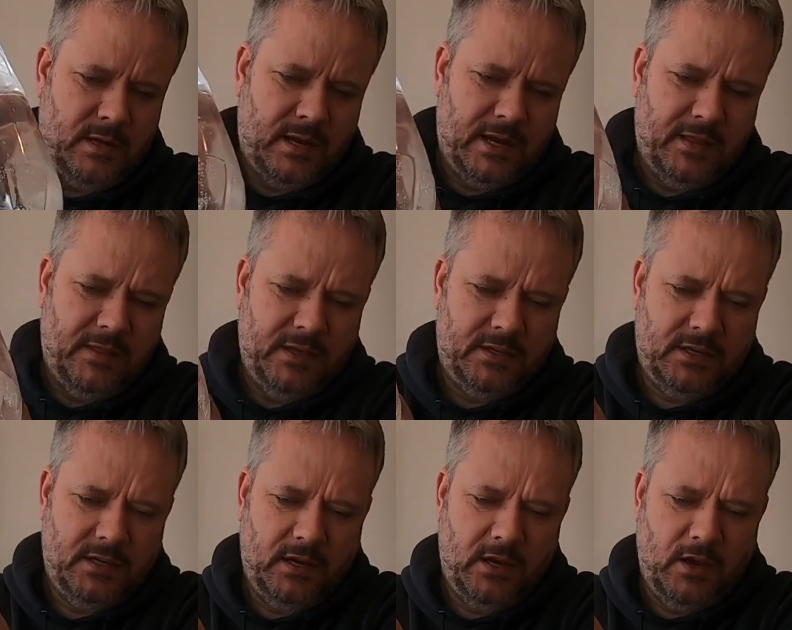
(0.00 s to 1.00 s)
And then this
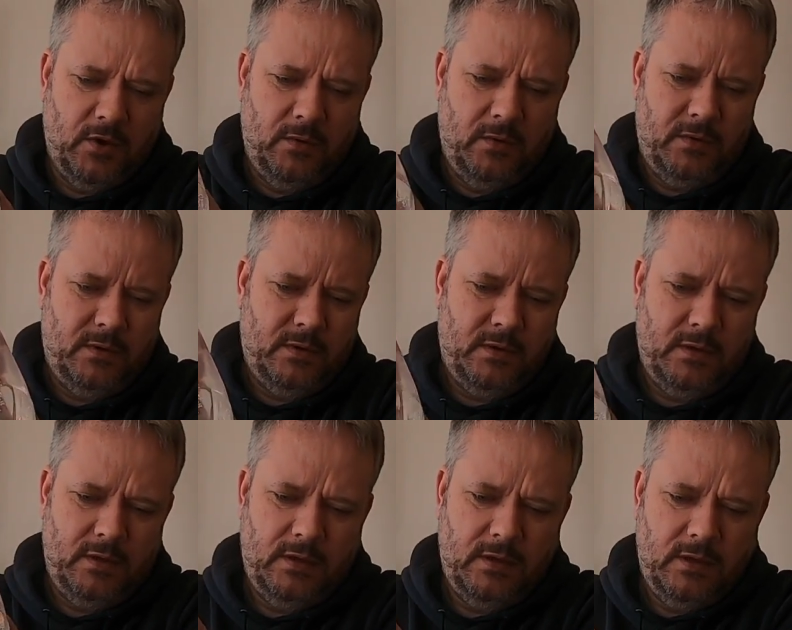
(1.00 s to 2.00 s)
can go
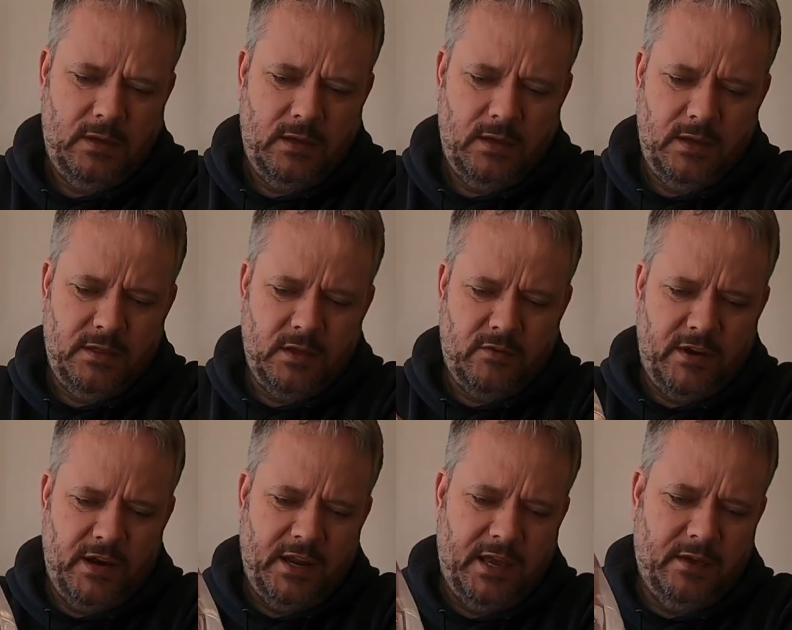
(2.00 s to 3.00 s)
in the
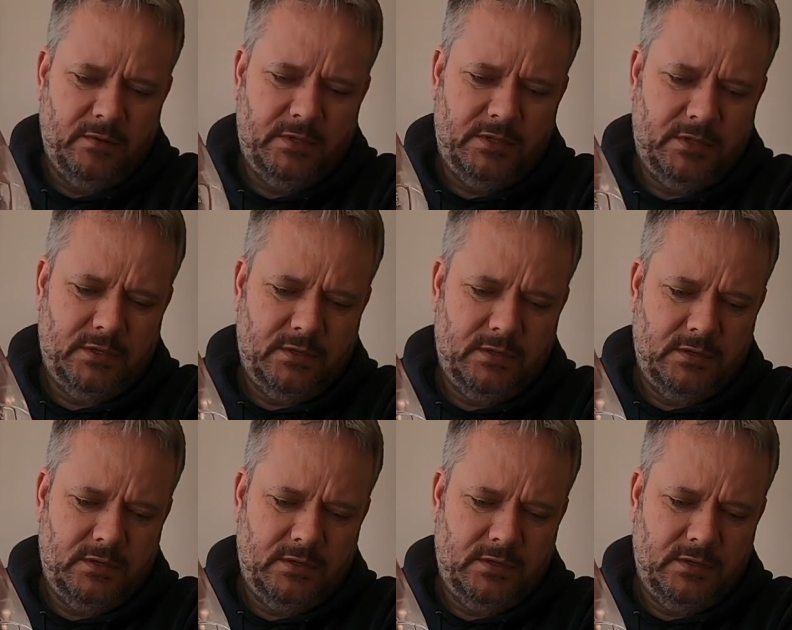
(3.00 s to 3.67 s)
greenhouse